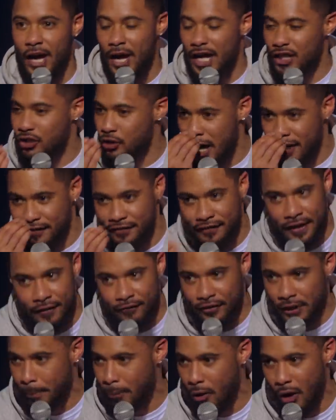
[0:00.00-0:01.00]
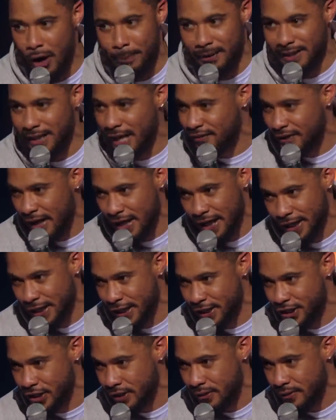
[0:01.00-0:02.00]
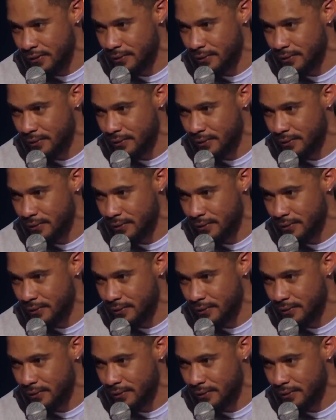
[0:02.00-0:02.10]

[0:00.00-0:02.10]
I tried sniffing the boy, but that's how they get you.